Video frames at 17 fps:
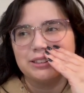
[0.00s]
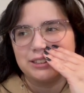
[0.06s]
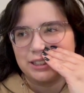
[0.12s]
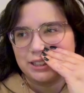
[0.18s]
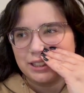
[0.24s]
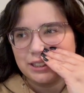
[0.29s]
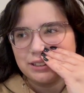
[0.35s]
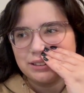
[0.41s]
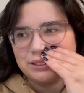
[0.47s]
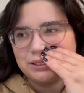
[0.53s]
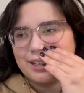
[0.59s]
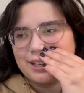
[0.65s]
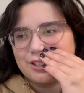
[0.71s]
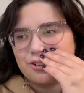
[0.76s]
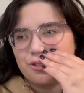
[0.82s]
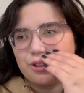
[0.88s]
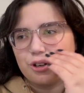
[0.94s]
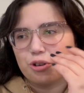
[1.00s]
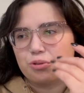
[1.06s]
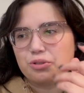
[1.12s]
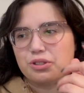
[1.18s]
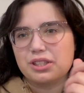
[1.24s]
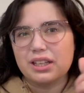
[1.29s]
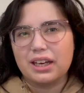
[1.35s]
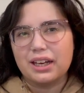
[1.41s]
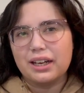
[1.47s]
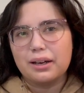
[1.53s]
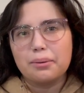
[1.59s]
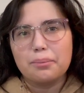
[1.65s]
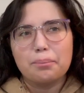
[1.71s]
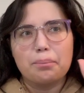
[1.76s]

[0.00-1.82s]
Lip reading: did. And there was like